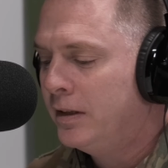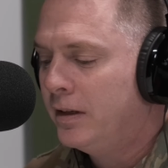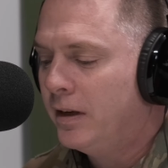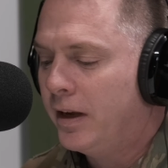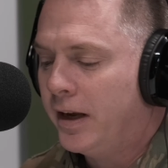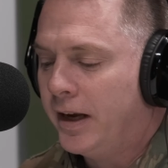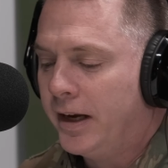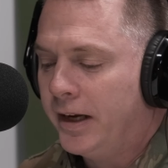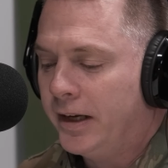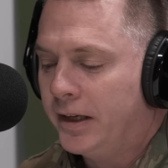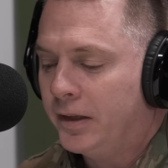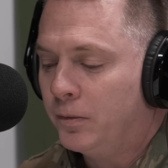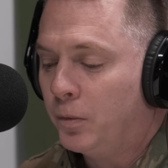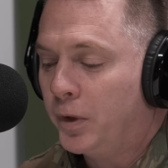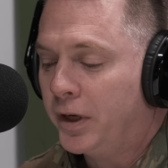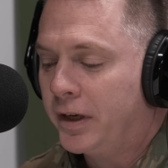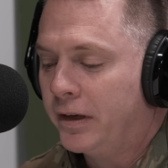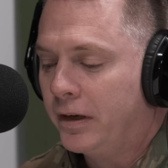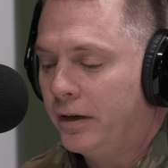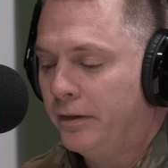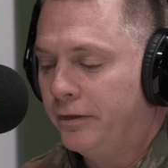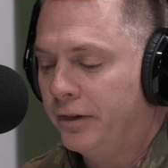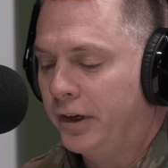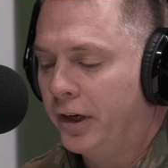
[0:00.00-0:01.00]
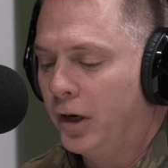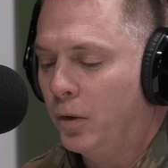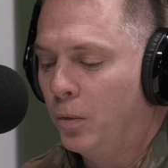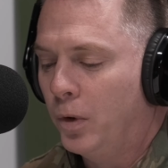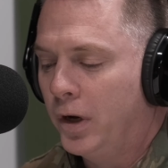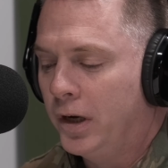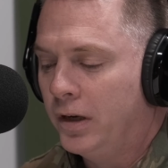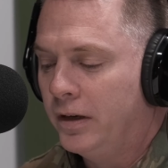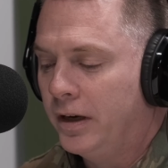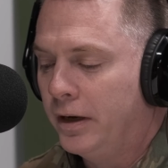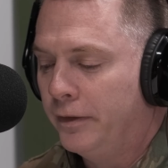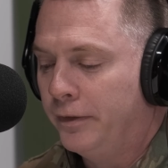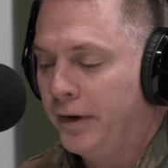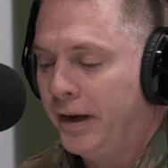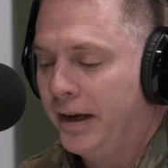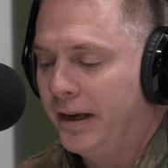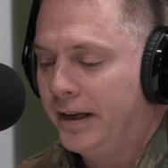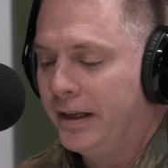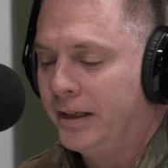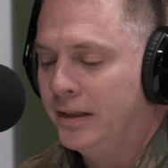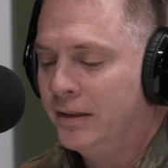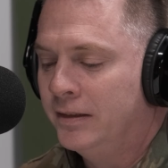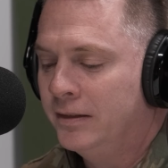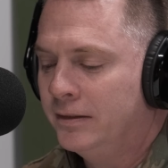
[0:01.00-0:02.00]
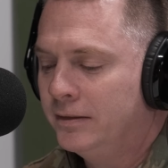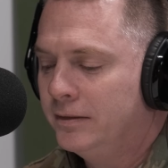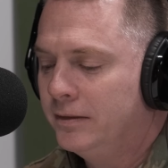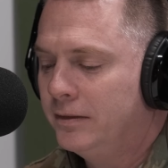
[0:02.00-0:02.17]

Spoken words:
And we could have very well have had